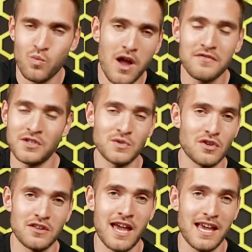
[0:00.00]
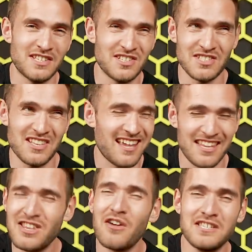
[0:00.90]
One, this was not the case, because like
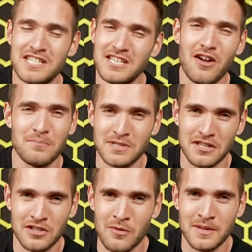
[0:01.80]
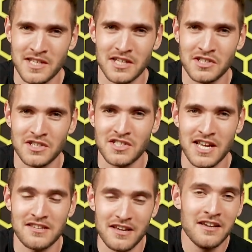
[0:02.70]
99% of the comment section
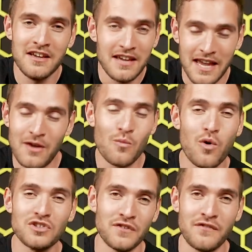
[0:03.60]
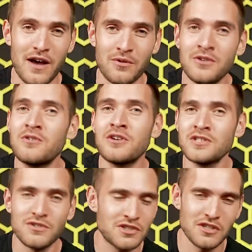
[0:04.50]
said that it was a foul on
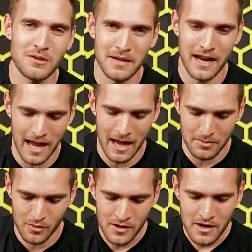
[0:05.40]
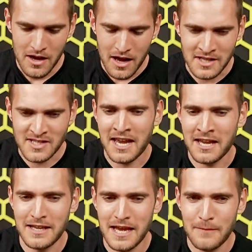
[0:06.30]
Lucas, so it shouldn't have been a handball. And
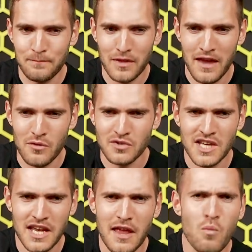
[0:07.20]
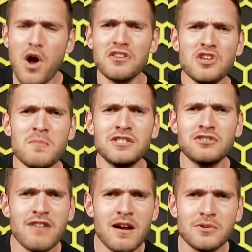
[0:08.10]
secondly, everyone was saying that, why didn't you
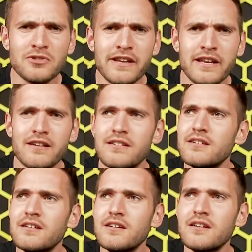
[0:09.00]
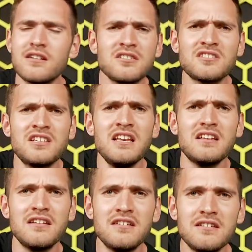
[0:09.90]
mention Real Madrid? Because I didn't.